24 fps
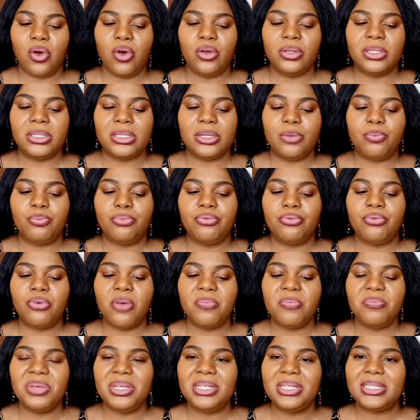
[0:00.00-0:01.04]
until
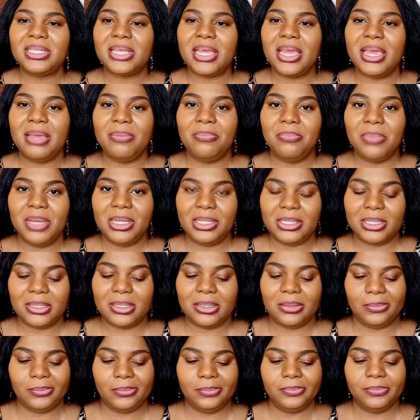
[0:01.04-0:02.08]
promised a
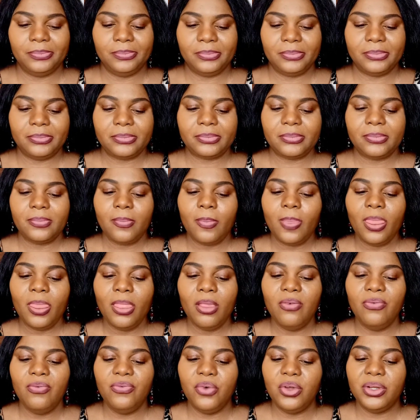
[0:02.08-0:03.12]
meeting
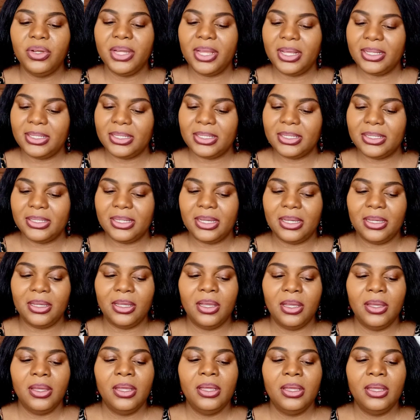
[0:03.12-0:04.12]
for next day.